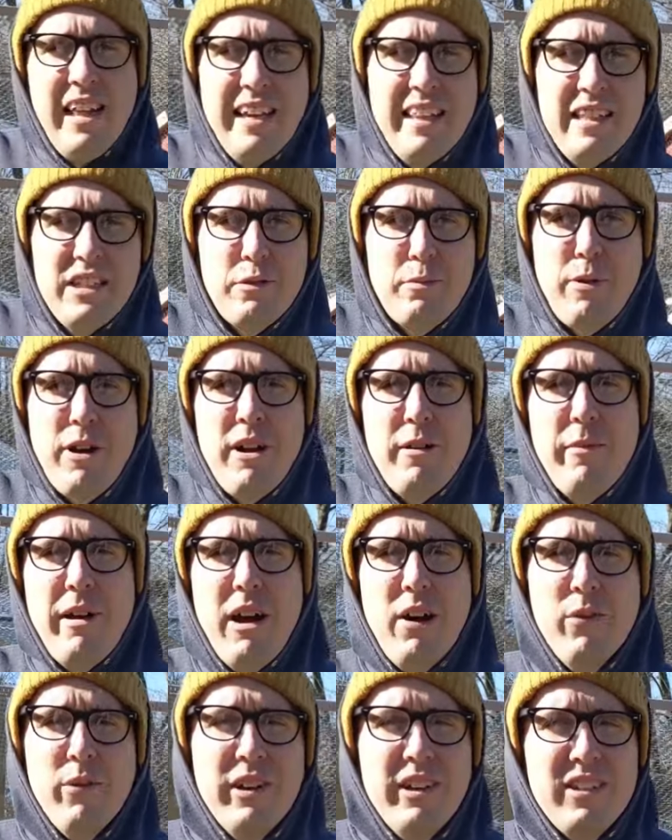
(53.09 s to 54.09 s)
lightly spread them
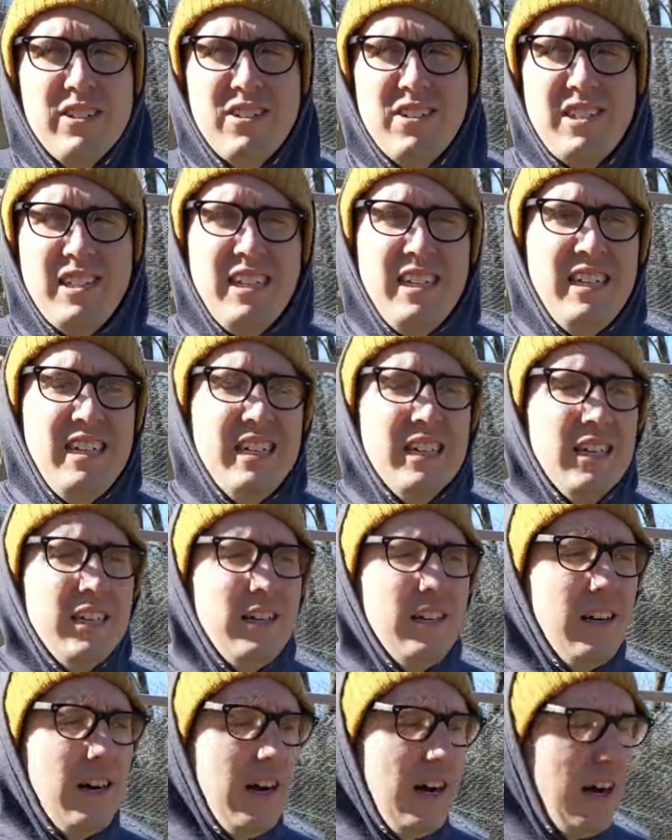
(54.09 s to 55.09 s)
out. We're gonna see
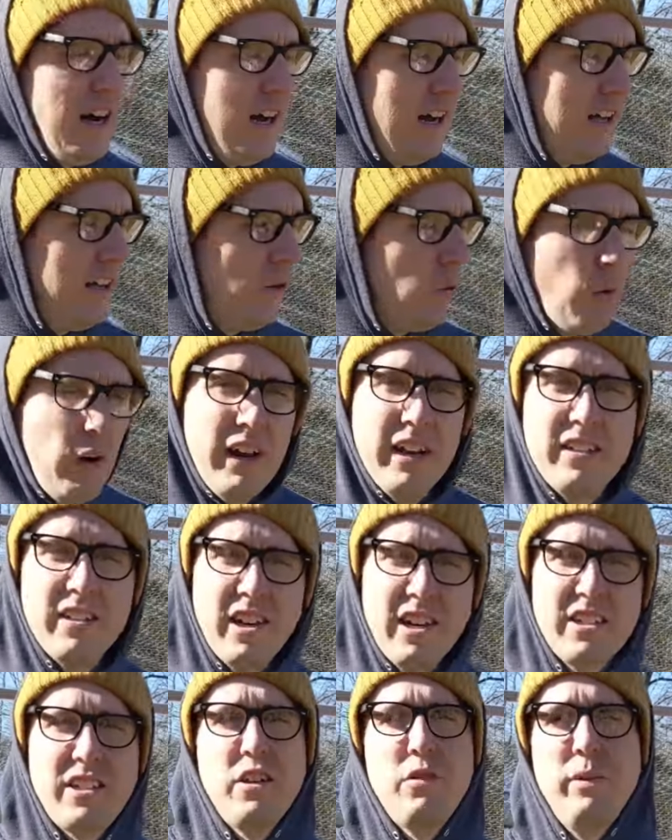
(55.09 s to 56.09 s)
uh, what it
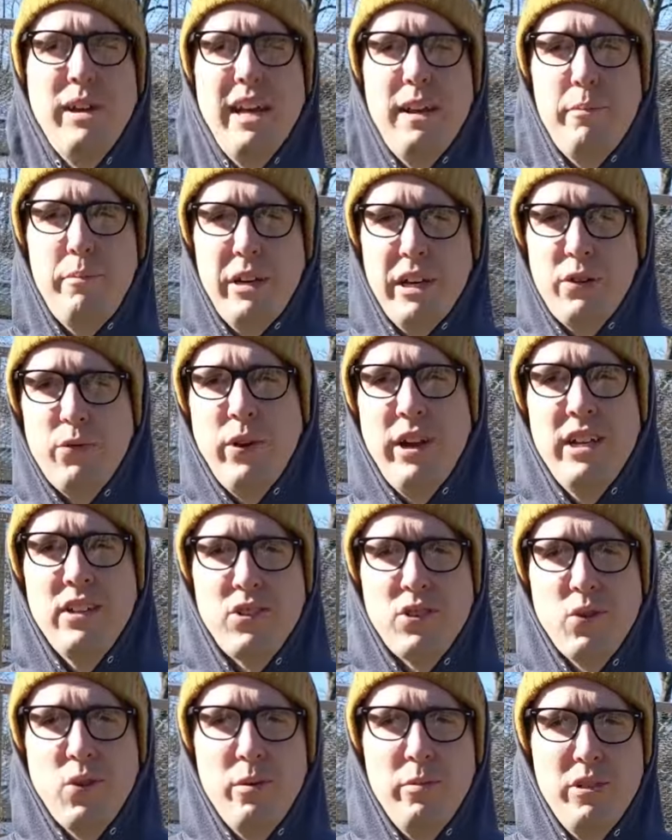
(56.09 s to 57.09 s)
does because we had a big
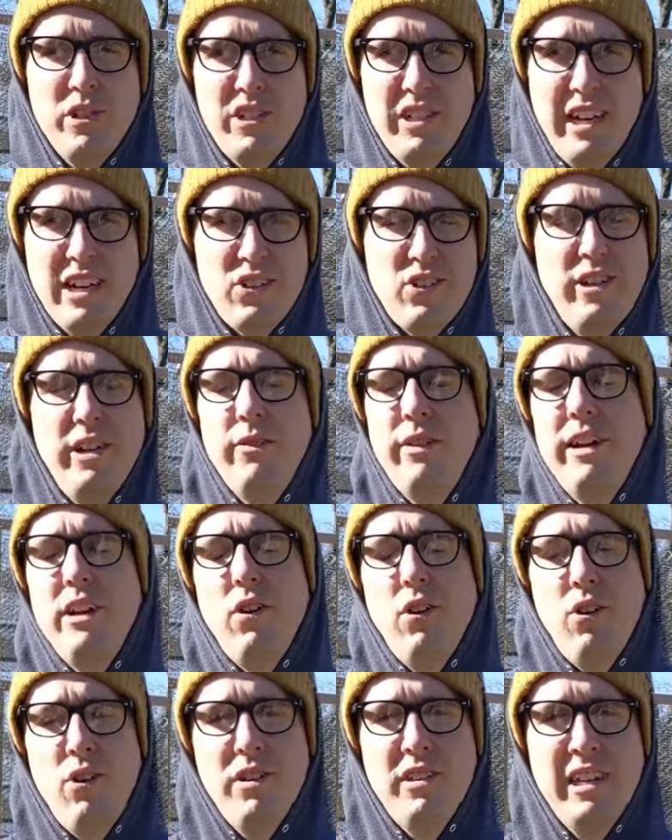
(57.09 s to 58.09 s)
rainstorm just yesterday. It rained
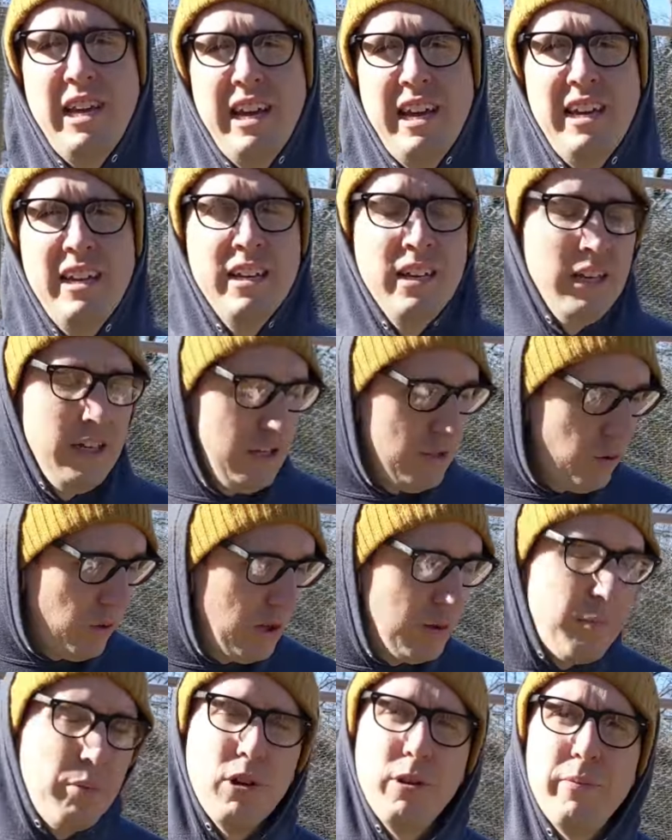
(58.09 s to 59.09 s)
all day. So we're
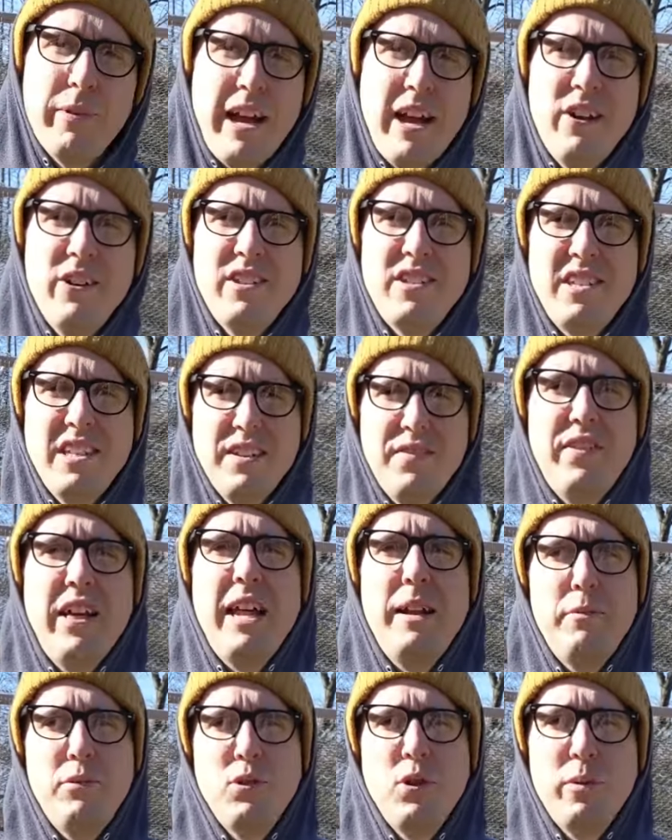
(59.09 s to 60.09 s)
going to put them down and see if
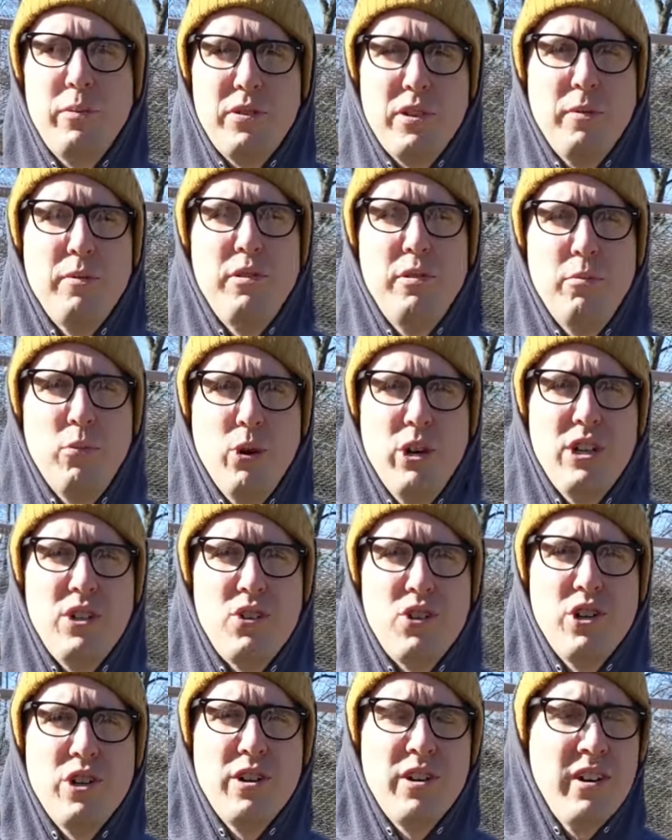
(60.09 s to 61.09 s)
that absorbs some of the
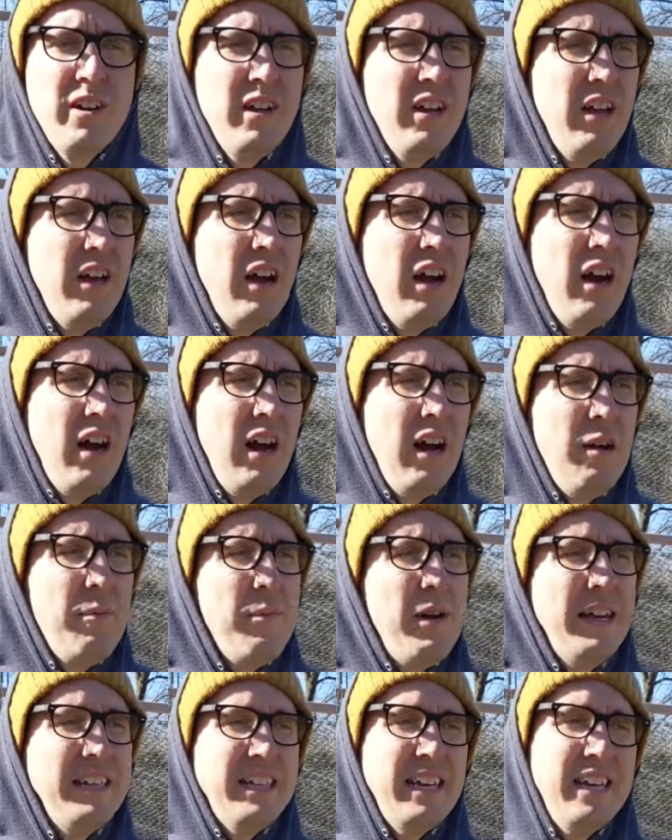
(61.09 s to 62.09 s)
moisture.
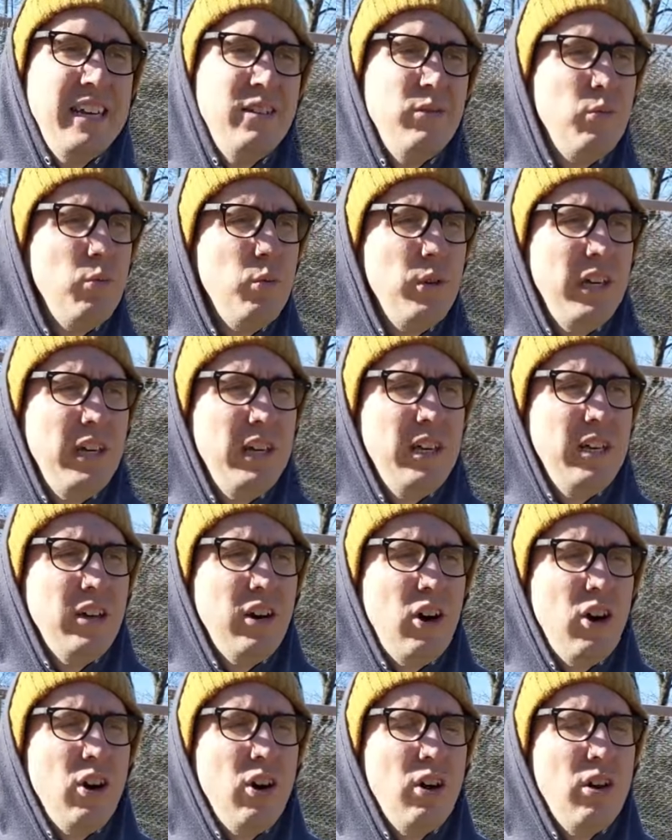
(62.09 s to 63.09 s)
Um, and then we
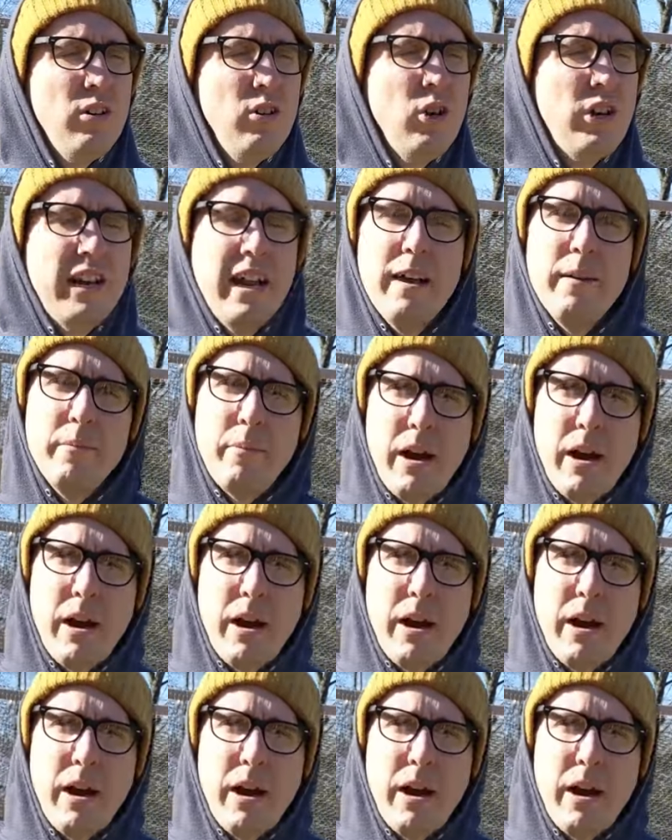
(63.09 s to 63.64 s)
are looking at